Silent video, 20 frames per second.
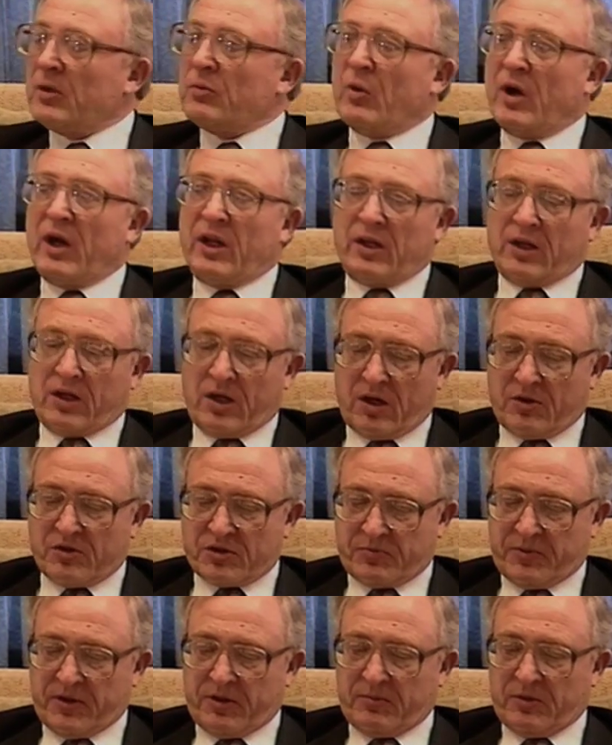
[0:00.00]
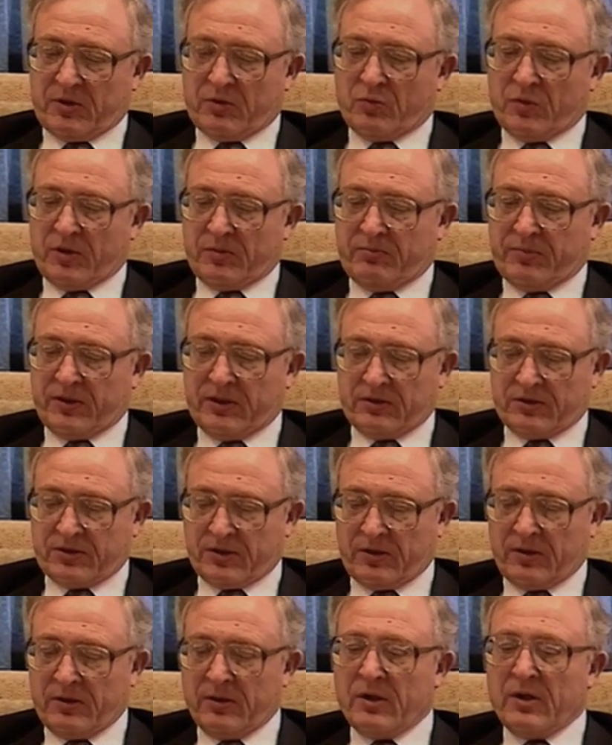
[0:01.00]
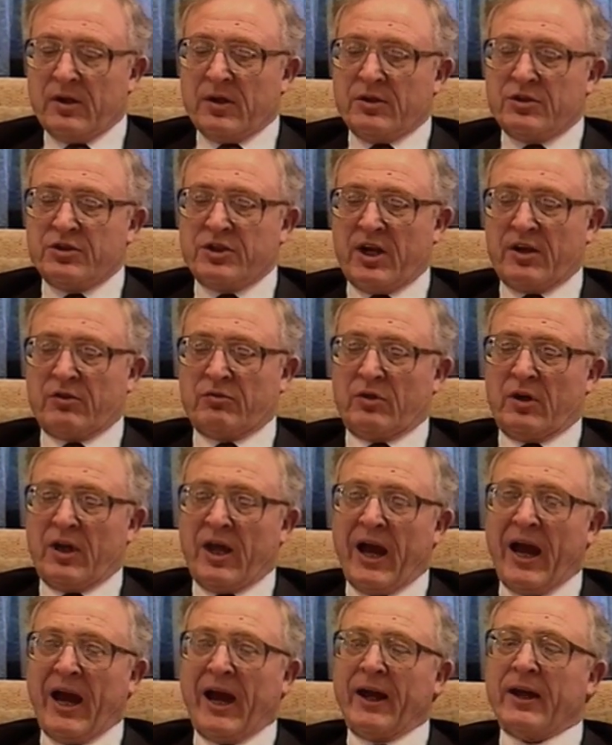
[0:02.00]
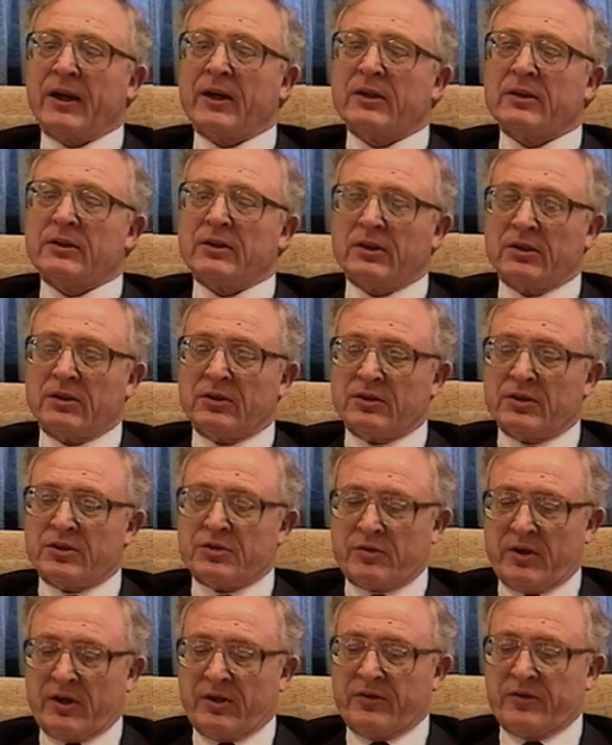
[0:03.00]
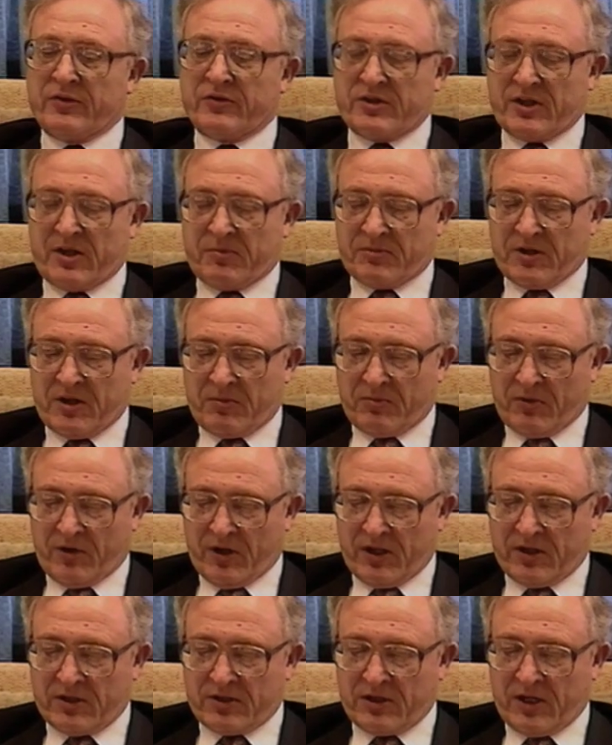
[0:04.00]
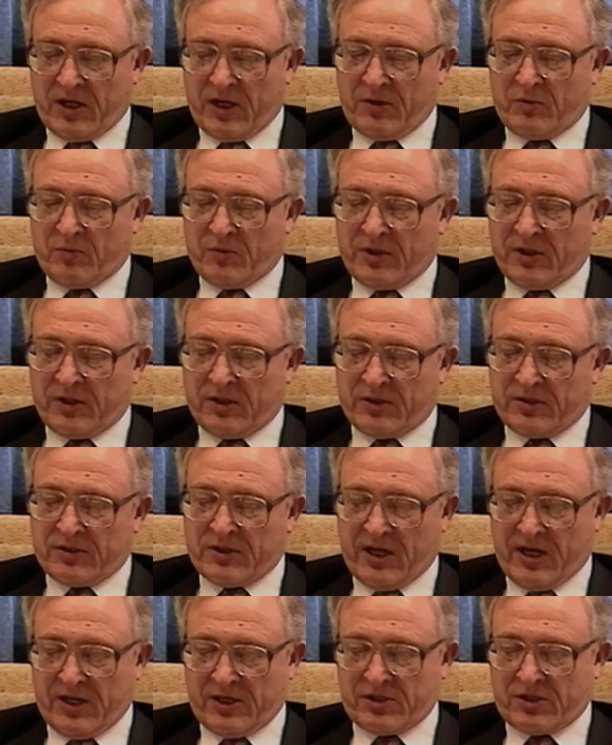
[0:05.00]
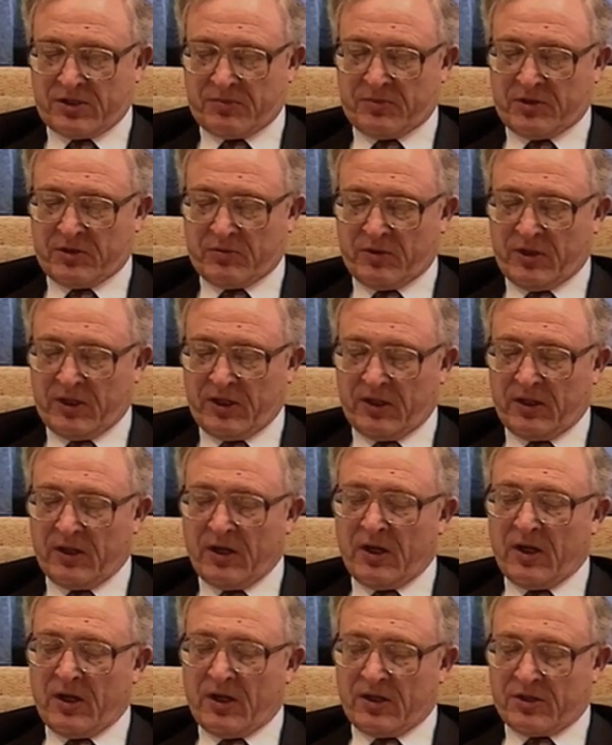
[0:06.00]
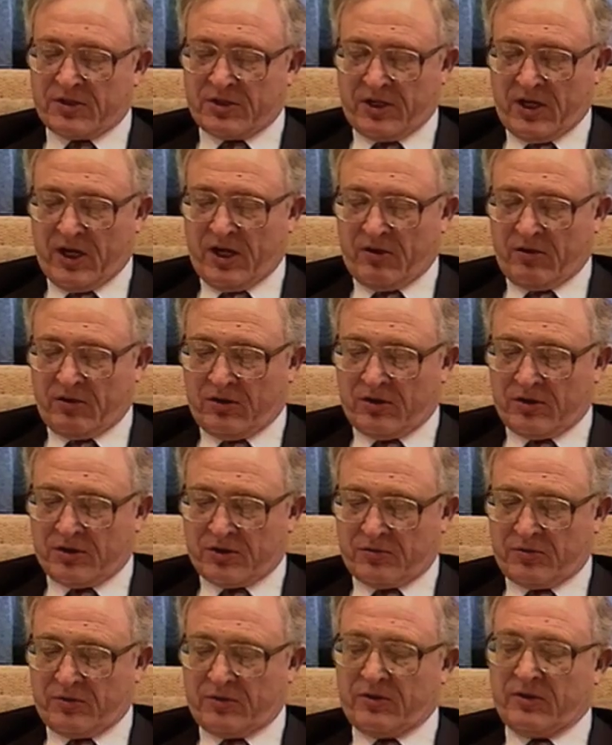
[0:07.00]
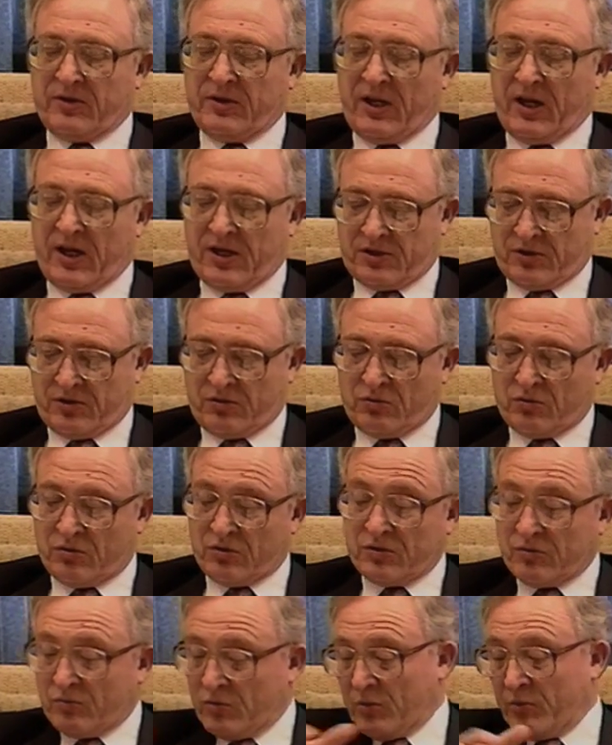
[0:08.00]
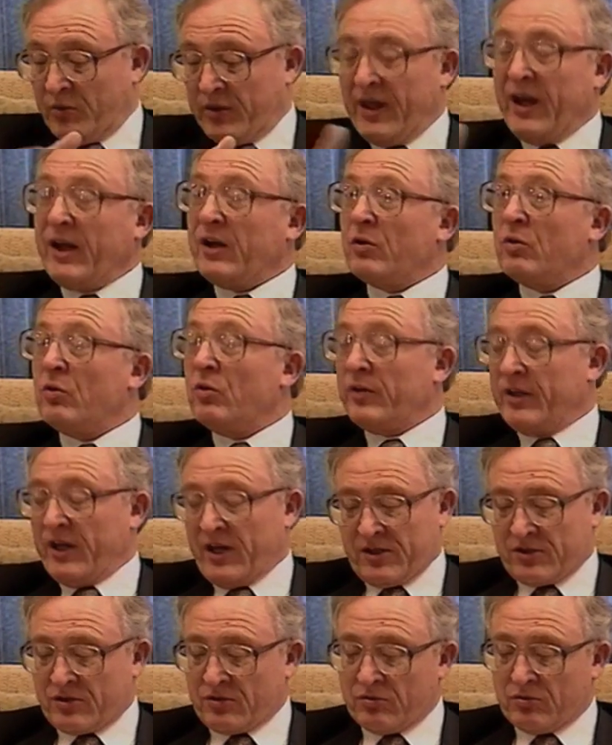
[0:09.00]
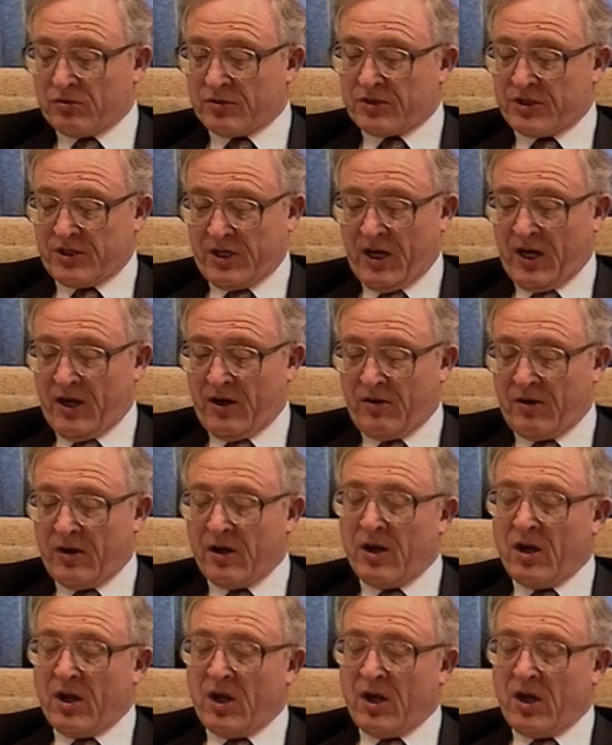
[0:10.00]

while the car was being built, we'd built a general hack, and on the 12th of September 88 we did a test between a Sierra Cosworth and the Escort, what we then called the Escort Sierra,